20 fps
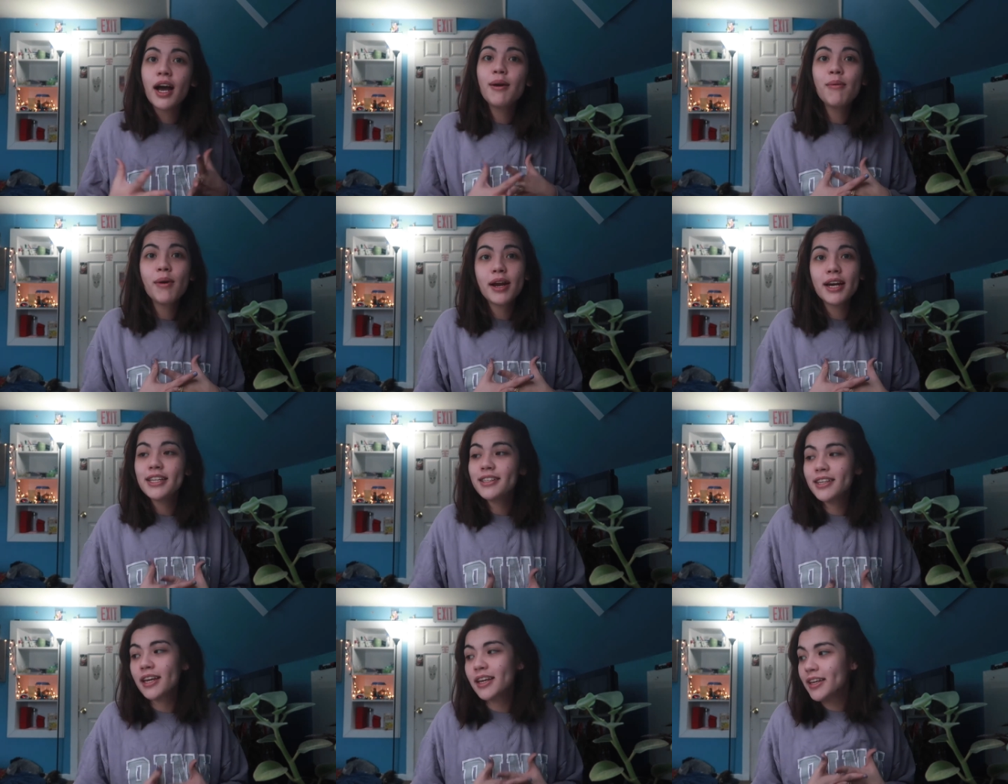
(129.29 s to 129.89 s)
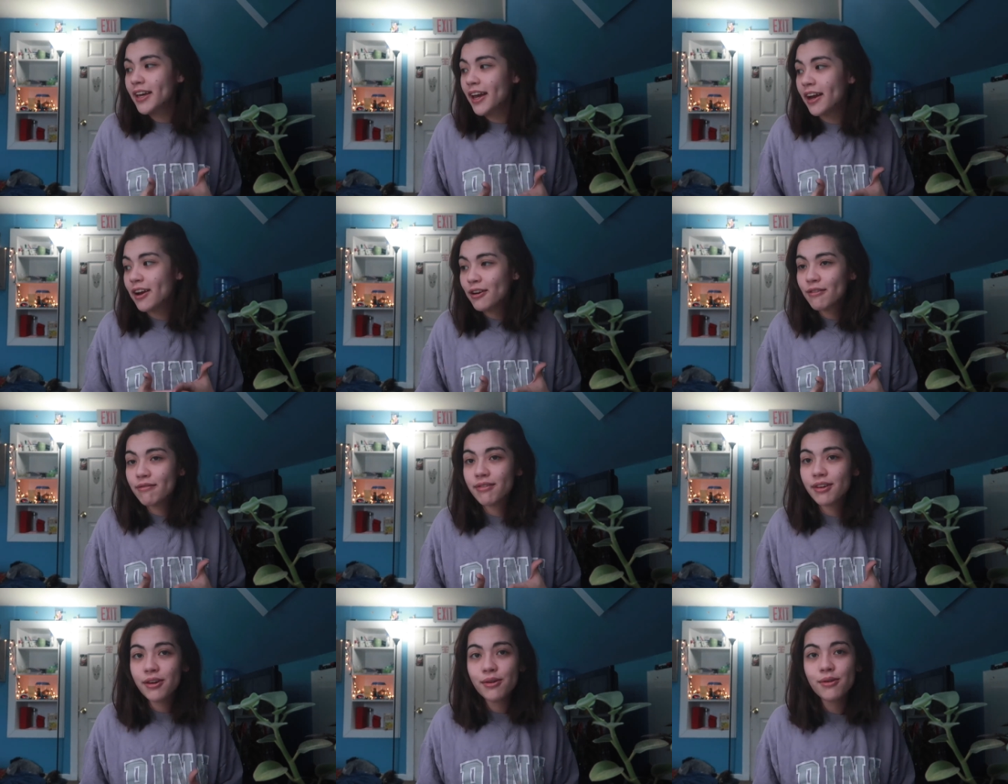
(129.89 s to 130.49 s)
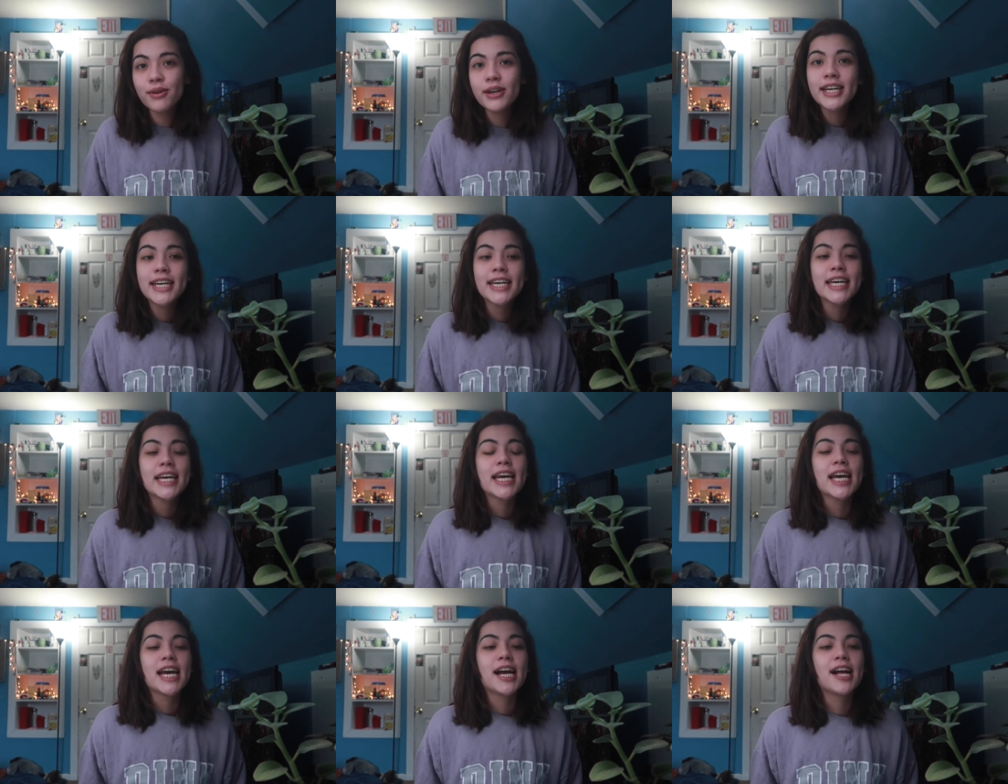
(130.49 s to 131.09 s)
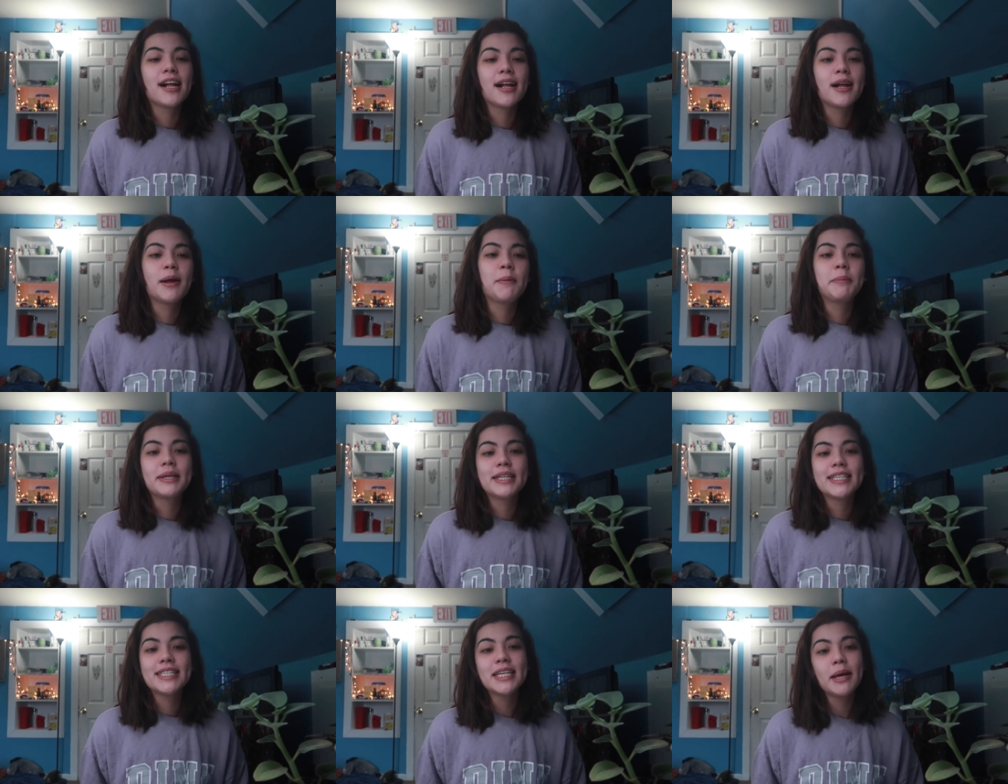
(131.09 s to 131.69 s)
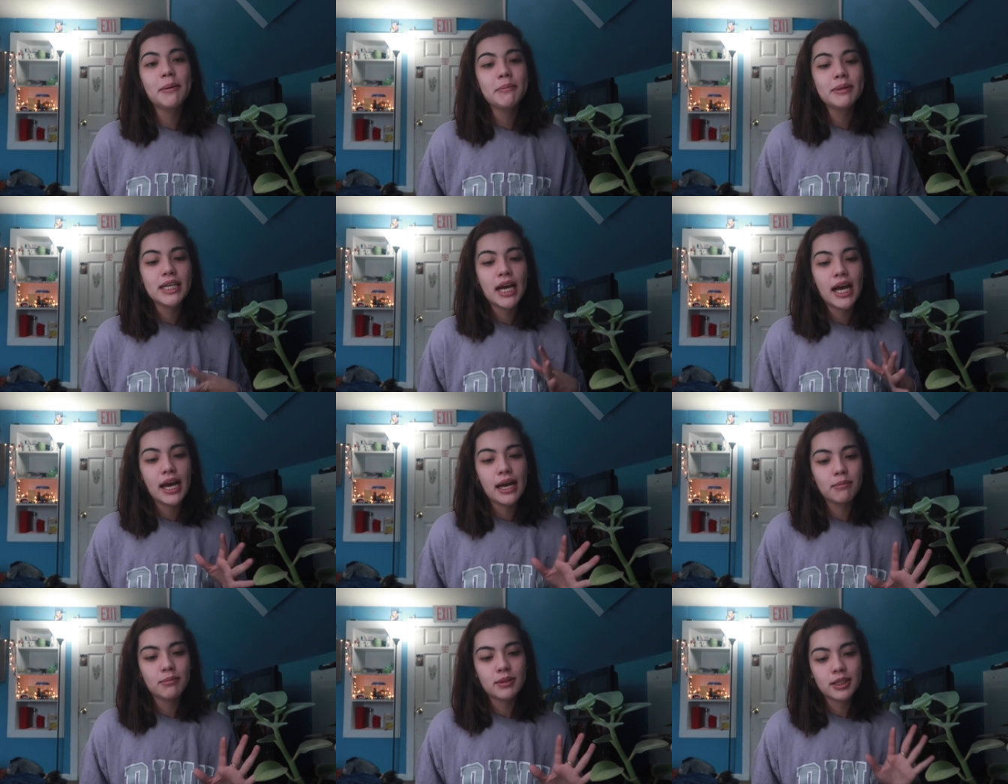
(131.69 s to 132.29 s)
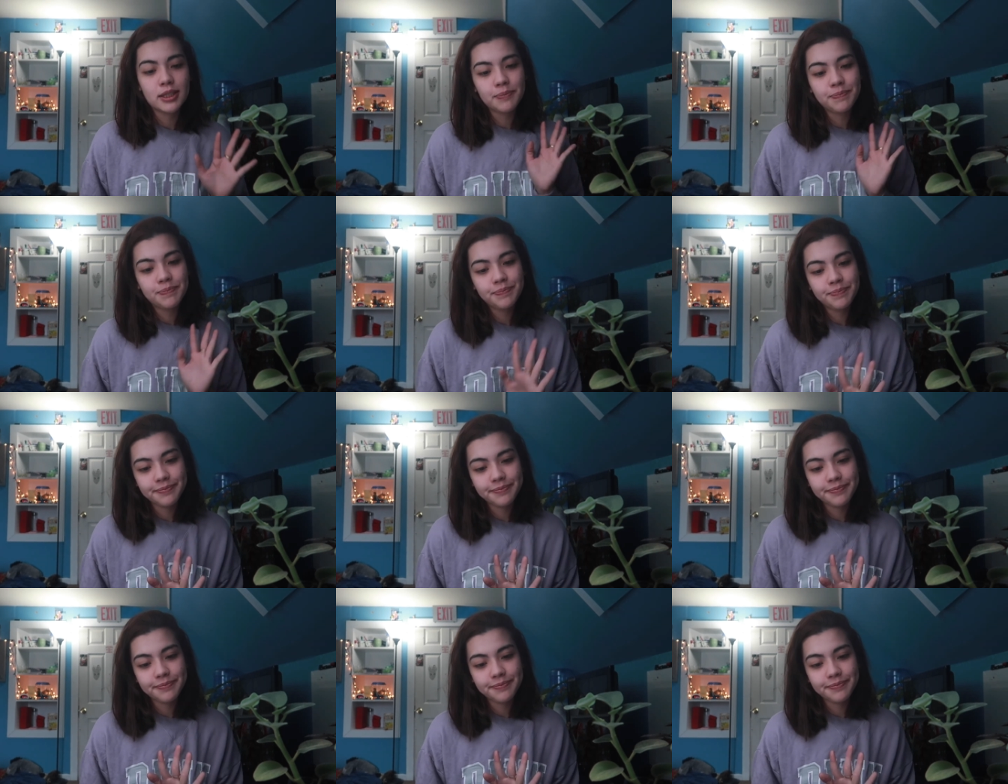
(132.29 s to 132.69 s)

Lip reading: I want to take care of you. But sometimes